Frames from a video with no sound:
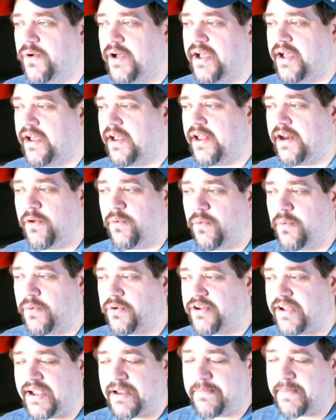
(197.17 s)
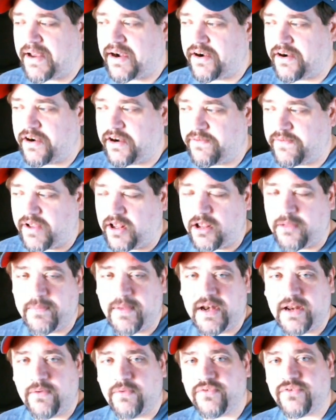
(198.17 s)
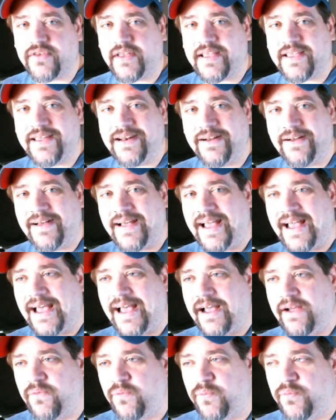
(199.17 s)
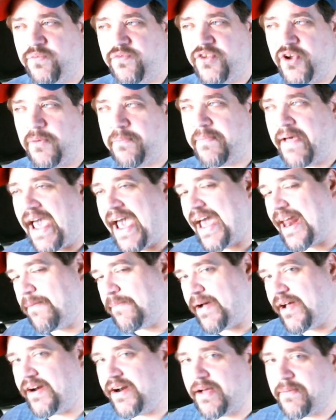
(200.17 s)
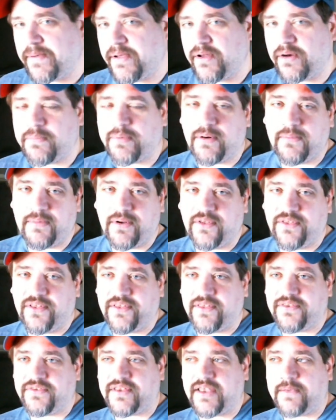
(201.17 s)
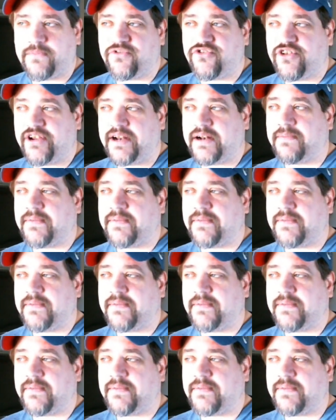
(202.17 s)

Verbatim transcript: Uh, I know when we were talking about it in development, he was like, you know, I, I, feel bad about not being able to put them both on the same sheet.